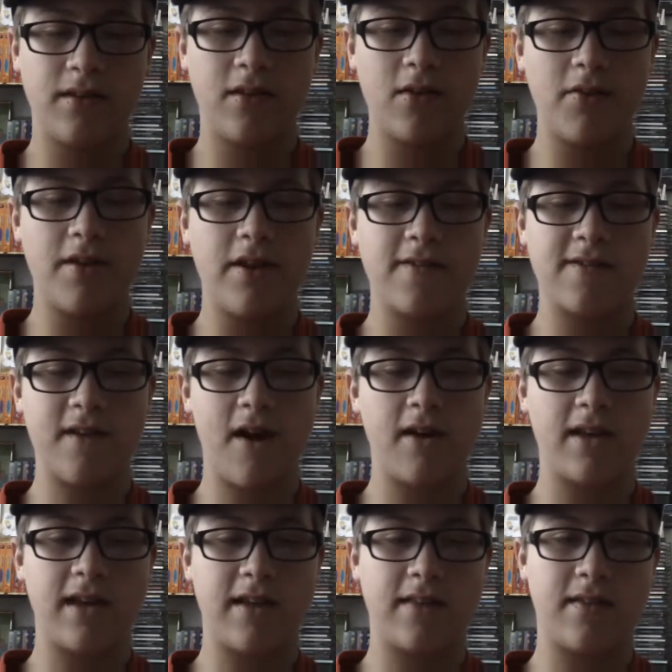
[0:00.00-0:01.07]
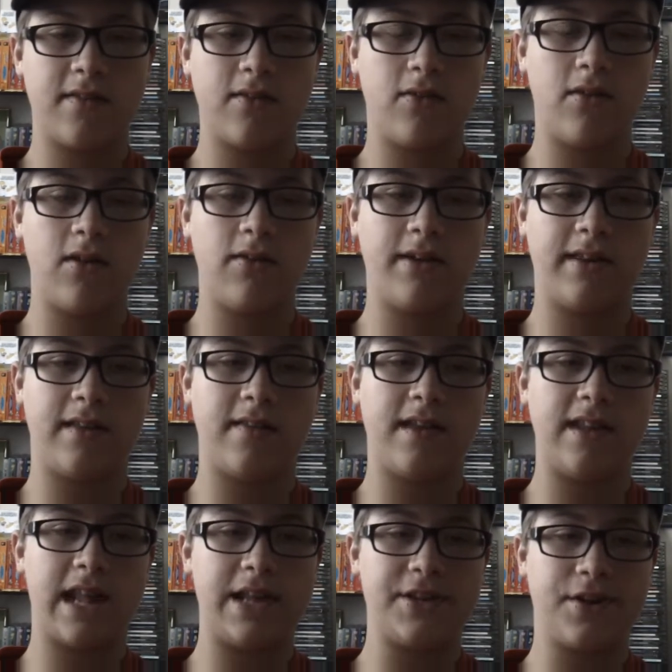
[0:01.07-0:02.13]
girl hears knocking at the door, like the
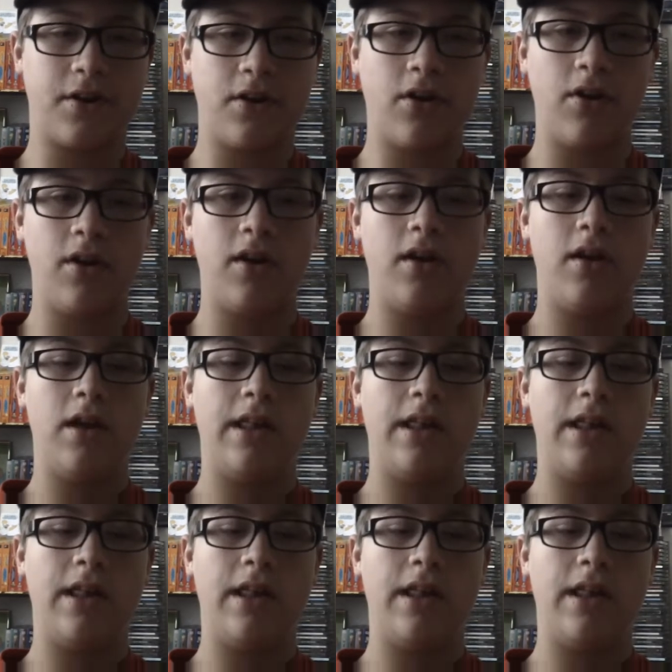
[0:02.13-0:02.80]
teenage girl